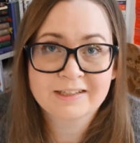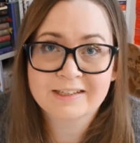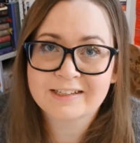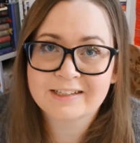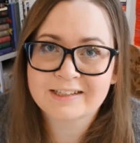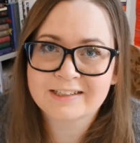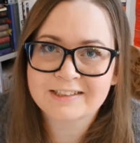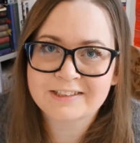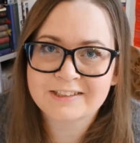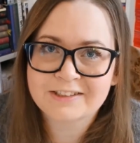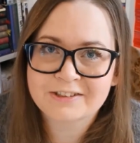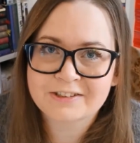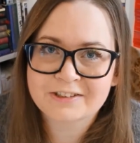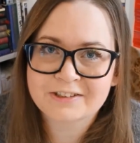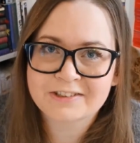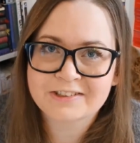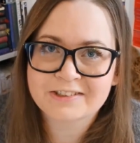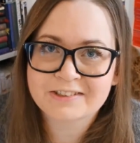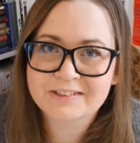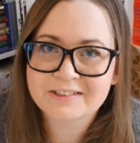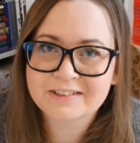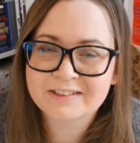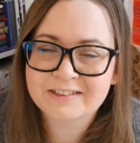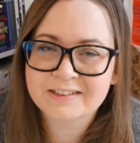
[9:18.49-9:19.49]
it's
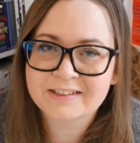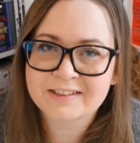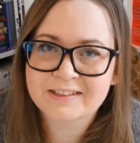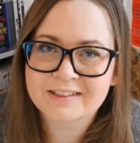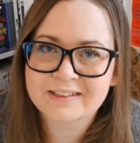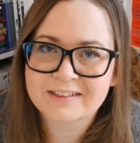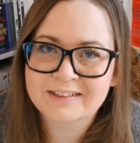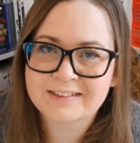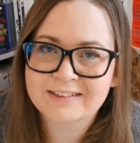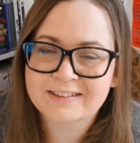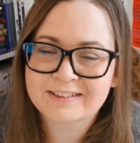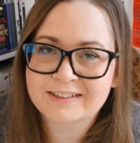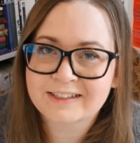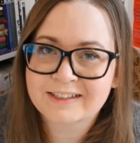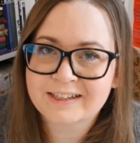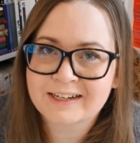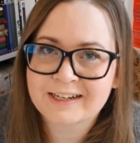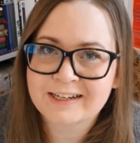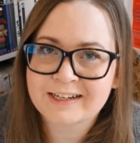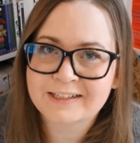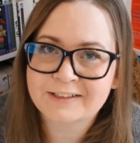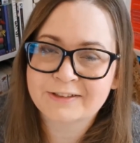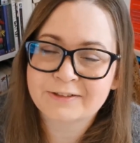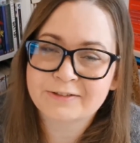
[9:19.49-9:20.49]
just
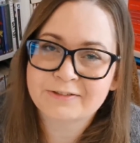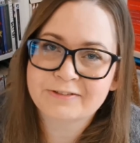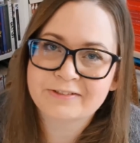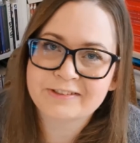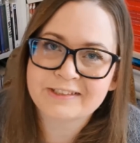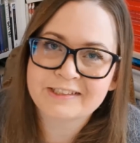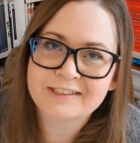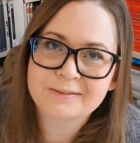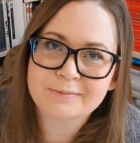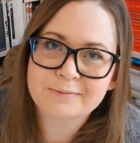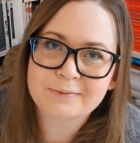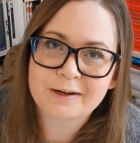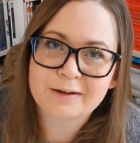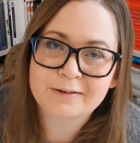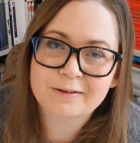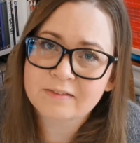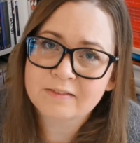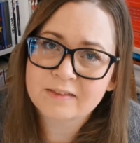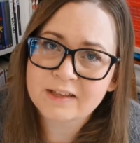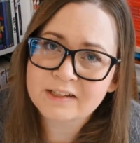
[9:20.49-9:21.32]
silly to read about.